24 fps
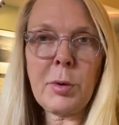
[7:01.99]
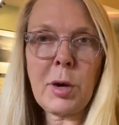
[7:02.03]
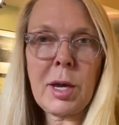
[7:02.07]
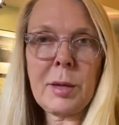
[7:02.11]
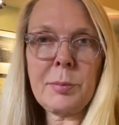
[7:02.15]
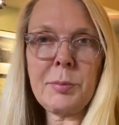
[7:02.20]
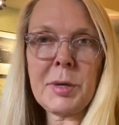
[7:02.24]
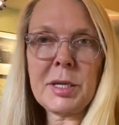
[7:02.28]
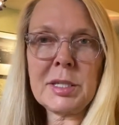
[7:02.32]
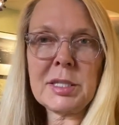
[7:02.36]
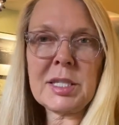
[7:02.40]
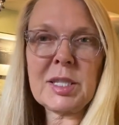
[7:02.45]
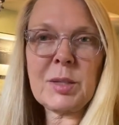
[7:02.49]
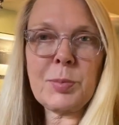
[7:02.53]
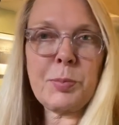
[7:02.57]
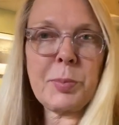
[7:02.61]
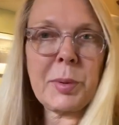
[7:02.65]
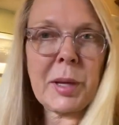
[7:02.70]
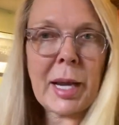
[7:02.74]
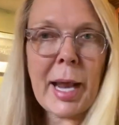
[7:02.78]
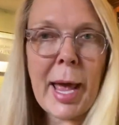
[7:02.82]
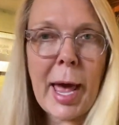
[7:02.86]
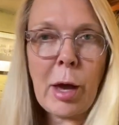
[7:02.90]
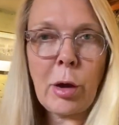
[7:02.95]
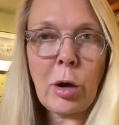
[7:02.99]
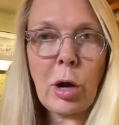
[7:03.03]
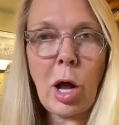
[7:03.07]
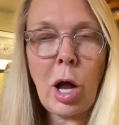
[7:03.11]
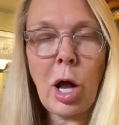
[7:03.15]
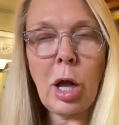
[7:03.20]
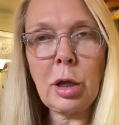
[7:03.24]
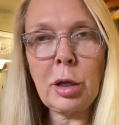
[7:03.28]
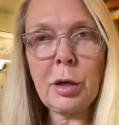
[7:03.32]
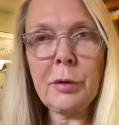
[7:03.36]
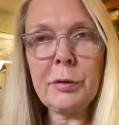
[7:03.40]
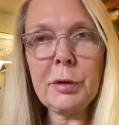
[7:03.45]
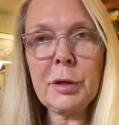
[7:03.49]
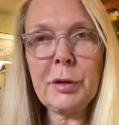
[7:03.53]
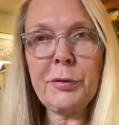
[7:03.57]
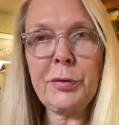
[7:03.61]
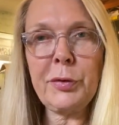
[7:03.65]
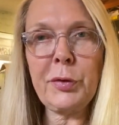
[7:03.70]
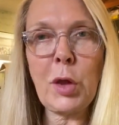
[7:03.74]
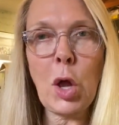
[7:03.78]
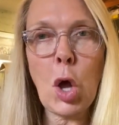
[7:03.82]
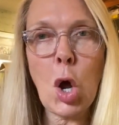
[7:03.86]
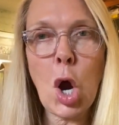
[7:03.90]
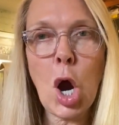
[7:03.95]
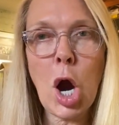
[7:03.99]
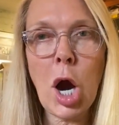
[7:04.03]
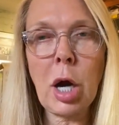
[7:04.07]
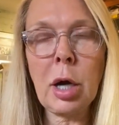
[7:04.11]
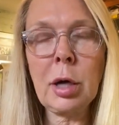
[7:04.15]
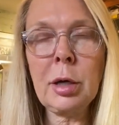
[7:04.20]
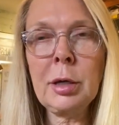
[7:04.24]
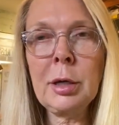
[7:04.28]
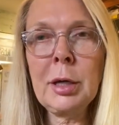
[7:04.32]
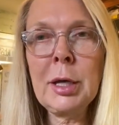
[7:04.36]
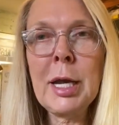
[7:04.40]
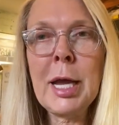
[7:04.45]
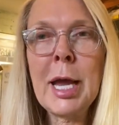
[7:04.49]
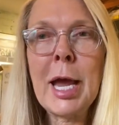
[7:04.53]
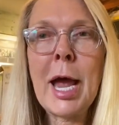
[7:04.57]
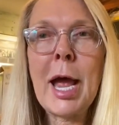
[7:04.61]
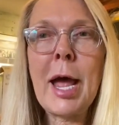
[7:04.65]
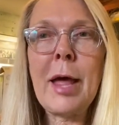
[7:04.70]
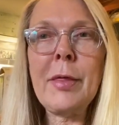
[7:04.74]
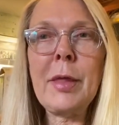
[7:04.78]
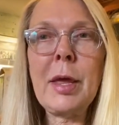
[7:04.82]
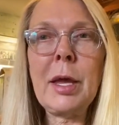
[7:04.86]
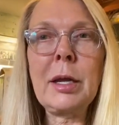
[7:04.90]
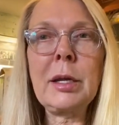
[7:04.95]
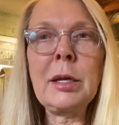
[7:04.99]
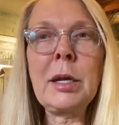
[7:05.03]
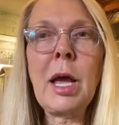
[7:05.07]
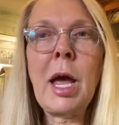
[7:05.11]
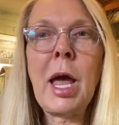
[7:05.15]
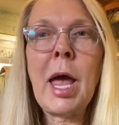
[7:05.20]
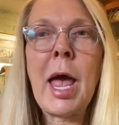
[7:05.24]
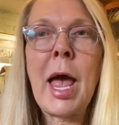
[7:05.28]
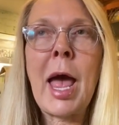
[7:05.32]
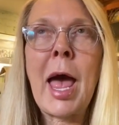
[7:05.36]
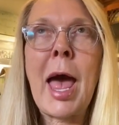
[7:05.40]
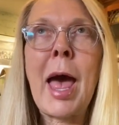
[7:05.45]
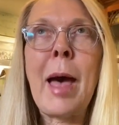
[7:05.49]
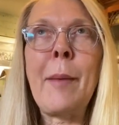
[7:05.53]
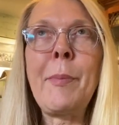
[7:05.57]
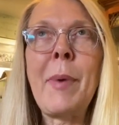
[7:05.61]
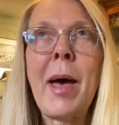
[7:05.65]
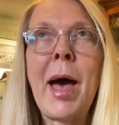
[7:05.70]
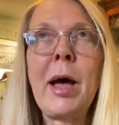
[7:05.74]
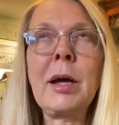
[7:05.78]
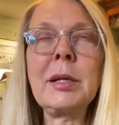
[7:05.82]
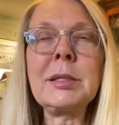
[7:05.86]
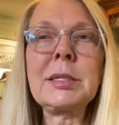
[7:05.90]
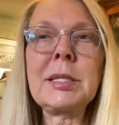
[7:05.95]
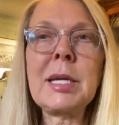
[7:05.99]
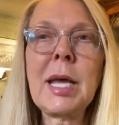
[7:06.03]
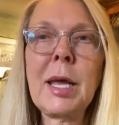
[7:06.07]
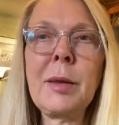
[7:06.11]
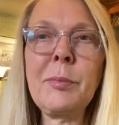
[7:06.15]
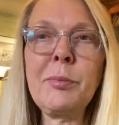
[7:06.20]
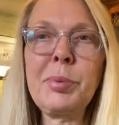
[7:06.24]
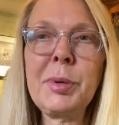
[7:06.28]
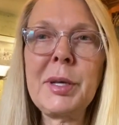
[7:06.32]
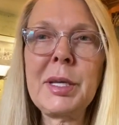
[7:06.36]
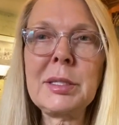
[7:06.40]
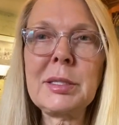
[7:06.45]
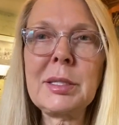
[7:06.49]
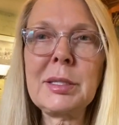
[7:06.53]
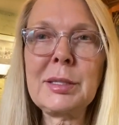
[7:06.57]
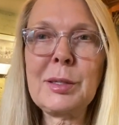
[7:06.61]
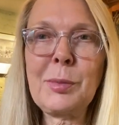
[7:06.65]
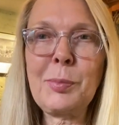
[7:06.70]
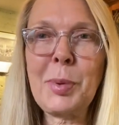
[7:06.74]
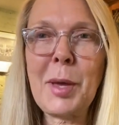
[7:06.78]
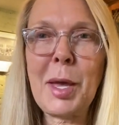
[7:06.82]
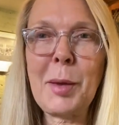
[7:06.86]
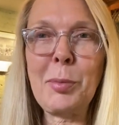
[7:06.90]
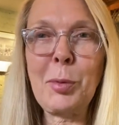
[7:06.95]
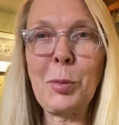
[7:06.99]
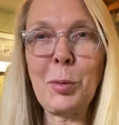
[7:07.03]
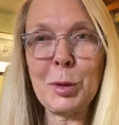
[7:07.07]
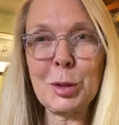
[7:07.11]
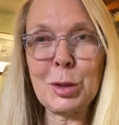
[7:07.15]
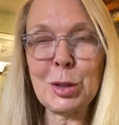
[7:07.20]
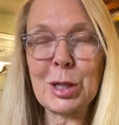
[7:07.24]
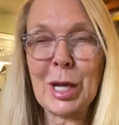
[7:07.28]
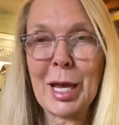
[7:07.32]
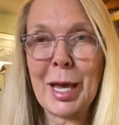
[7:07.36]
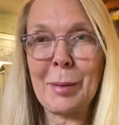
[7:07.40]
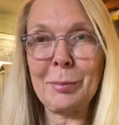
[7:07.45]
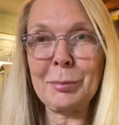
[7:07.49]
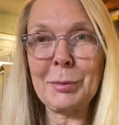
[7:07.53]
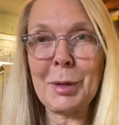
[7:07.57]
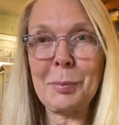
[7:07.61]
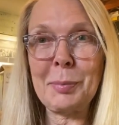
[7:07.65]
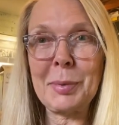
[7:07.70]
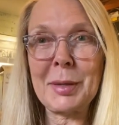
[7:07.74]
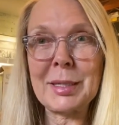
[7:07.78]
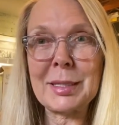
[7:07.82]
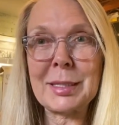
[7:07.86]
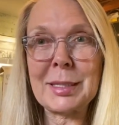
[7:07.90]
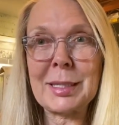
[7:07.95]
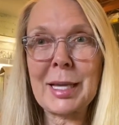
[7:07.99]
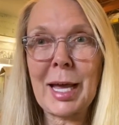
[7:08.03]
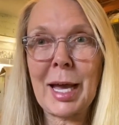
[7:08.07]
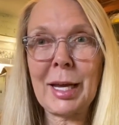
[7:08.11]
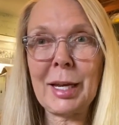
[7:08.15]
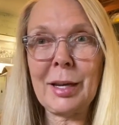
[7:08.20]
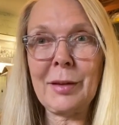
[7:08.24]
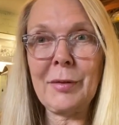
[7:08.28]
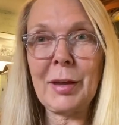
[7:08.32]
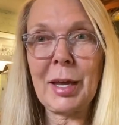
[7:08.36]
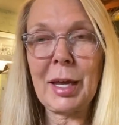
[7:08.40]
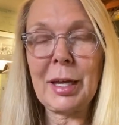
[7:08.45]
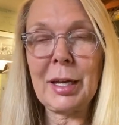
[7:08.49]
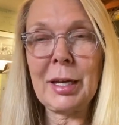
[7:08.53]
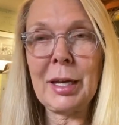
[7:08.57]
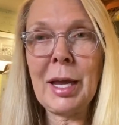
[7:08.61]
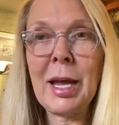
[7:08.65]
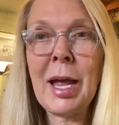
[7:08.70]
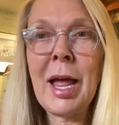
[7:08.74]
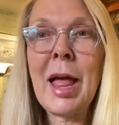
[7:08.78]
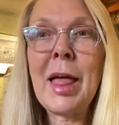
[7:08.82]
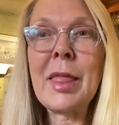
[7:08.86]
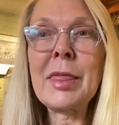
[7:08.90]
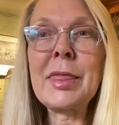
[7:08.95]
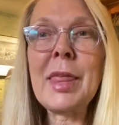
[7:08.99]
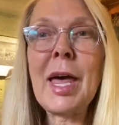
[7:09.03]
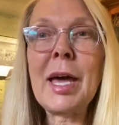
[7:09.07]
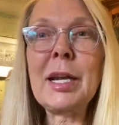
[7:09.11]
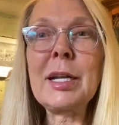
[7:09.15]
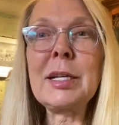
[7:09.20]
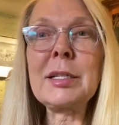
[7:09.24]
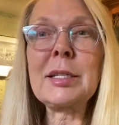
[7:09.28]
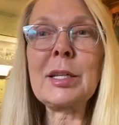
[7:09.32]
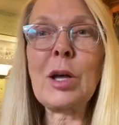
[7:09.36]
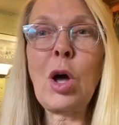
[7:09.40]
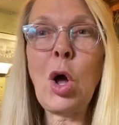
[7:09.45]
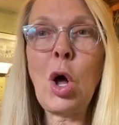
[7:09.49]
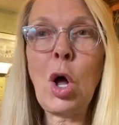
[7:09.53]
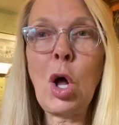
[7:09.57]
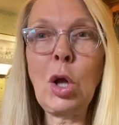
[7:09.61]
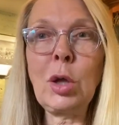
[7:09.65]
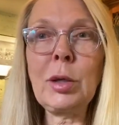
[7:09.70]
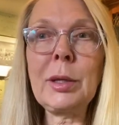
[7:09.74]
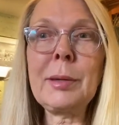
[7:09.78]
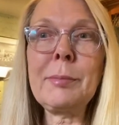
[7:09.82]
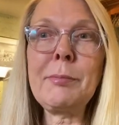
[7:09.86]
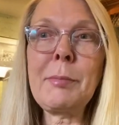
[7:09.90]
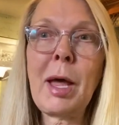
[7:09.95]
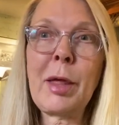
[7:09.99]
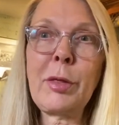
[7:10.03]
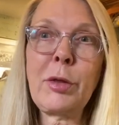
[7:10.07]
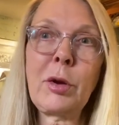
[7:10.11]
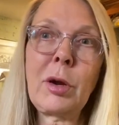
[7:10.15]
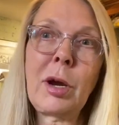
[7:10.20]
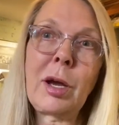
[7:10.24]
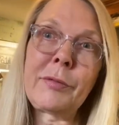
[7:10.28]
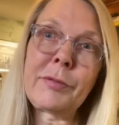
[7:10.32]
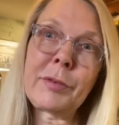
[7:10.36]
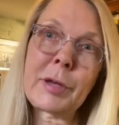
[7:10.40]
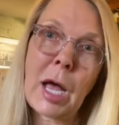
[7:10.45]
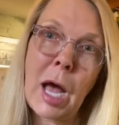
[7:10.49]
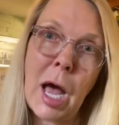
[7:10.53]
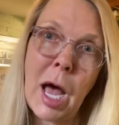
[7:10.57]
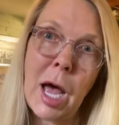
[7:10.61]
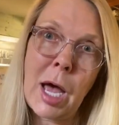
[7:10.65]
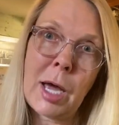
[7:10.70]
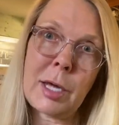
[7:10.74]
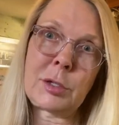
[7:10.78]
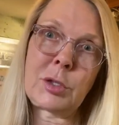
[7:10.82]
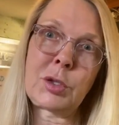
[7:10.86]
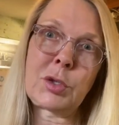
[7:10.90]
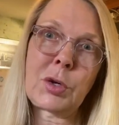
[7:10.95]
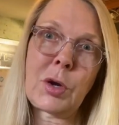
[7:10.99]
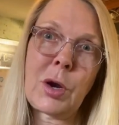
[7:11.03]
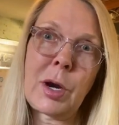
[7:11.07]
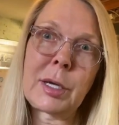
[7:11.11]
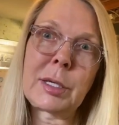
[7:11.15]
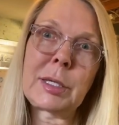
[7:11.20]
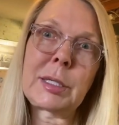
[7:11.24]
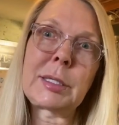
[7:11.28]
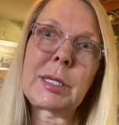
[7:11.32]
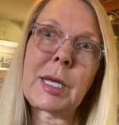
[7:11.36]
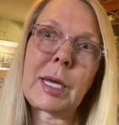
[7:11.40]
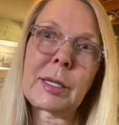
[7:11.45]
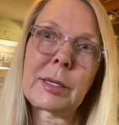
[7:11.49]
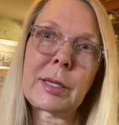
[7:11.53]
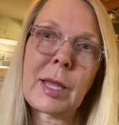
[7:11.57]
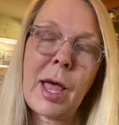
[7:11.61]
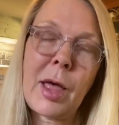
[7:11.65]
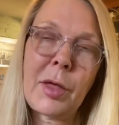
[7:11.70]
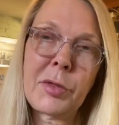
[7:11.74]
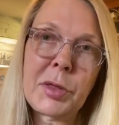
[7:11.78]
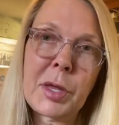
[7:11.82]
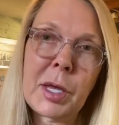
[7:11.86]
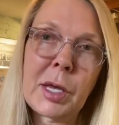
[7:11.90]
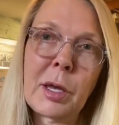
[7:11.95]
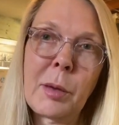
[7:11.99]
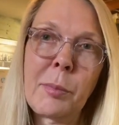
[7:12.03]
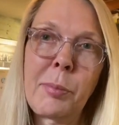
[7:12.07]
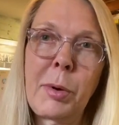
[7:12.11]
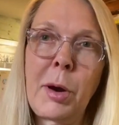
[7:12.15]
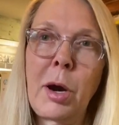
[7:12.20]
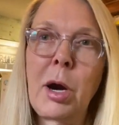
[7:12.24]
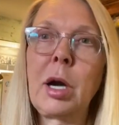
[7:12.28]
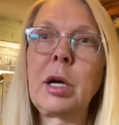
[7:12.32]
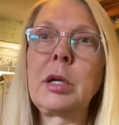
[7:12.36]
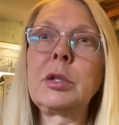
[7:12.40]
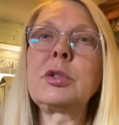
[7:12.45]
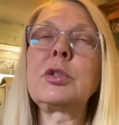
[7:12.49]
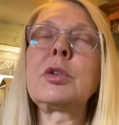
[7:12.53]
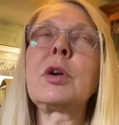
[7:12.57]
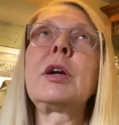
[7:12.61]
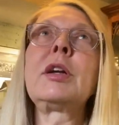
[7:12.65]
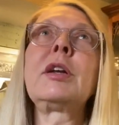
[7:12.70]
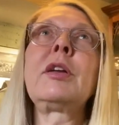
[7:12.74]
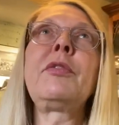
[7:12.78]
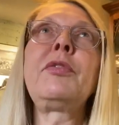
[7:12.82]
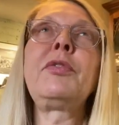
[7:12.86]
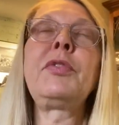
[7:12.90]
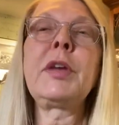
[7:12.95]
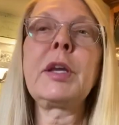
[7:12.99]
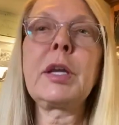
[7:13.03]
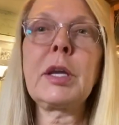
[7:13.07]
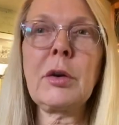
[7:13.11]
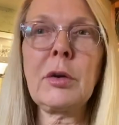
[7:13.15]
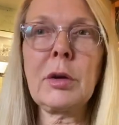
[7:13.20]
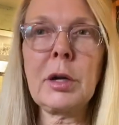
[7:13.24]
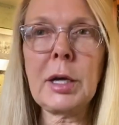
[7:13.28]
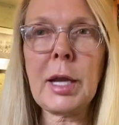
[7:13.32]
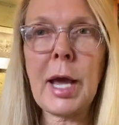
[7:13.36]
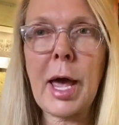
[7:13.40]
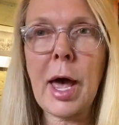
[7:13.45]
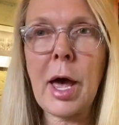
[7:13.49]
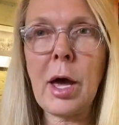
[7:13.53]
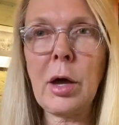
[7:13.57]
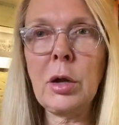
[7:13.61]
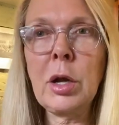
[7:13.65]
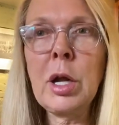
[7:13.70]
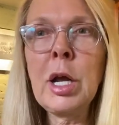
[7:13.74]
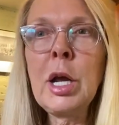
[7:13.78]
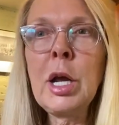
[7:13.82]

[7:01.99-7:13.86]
had been spit out all over the floor, and then about 10 pieces of paper were jammed up inside of it. That is the Holy Mother of God trying to take that thing apart, trying to figure it out,